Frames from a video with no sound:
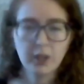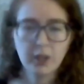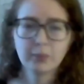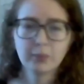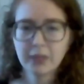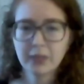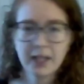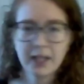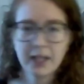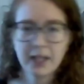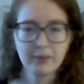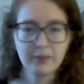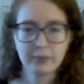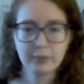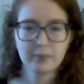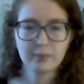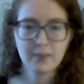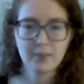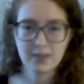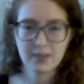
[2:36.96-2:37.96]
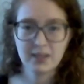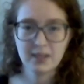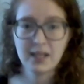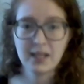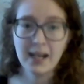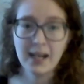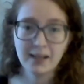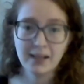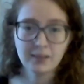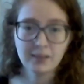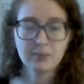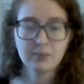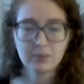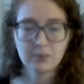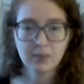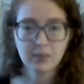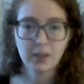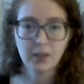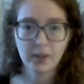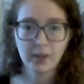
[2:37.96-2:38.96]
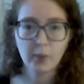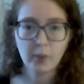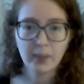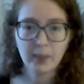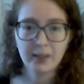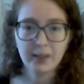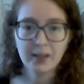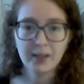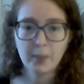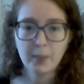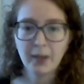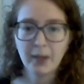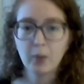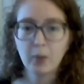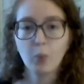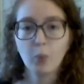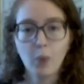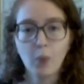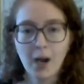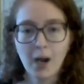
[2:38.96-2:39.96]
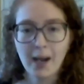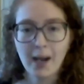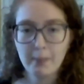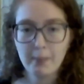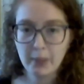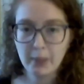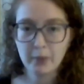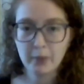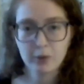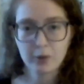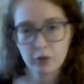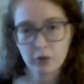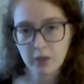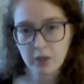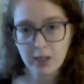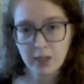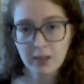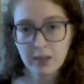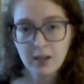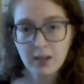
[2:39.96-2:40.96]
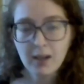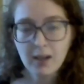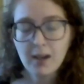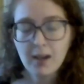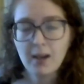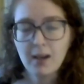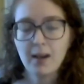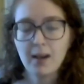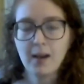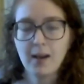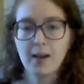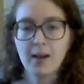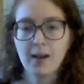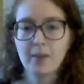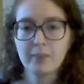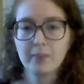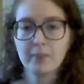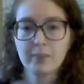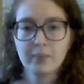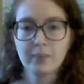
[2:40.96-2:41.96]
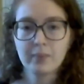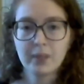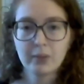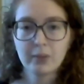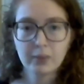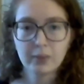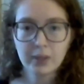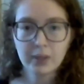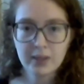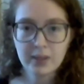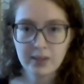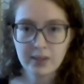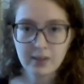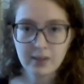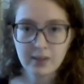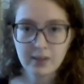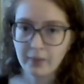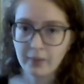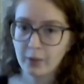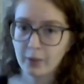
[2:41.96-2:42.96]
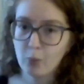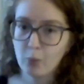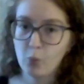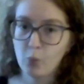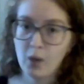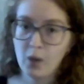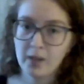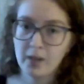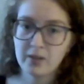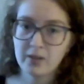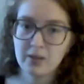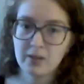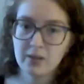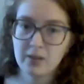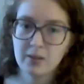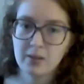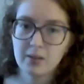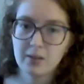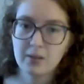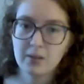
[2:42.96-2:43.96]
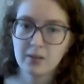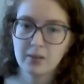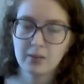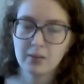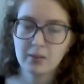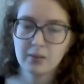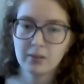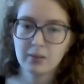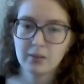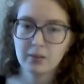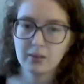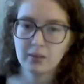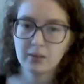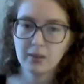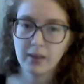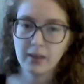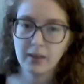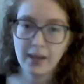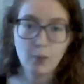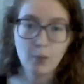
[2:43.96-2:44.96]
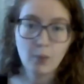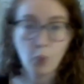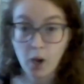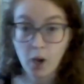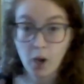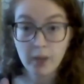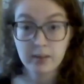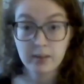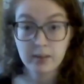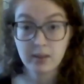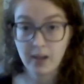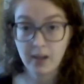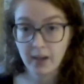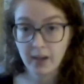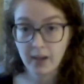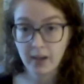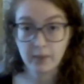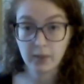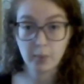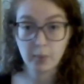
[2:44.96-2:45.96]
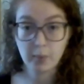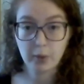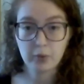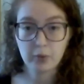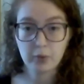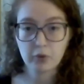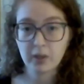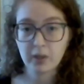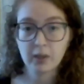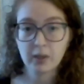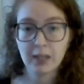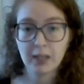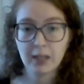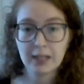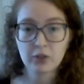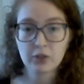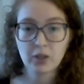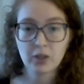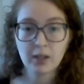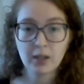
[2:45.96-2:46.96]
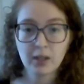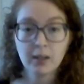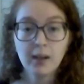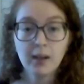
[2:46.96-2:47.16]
Kind of dig a little bit about why poetry, and really discover what they want out of their poetry collection.